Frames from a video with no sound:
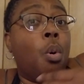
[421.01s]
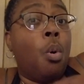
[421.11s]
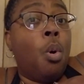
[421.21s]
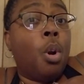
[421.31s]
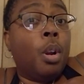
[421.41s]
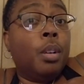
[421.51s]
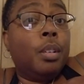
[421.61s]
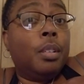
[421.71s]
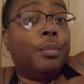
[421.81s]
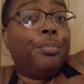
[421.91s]
Or
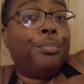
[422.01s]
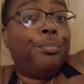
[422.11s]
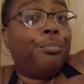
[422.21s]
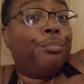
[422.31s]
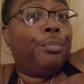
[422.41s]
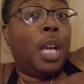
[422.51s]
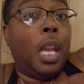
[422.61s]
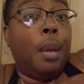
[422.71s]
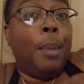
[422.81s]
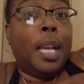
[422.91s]
I
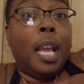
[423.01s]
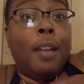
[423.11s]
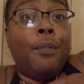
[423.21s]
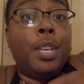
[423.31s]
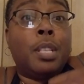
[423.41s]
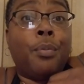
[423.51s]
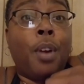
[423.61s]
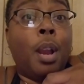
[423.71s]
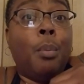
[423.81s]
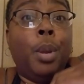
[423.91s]
let my dad fix a
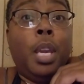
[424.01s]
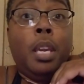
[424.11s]
fire when he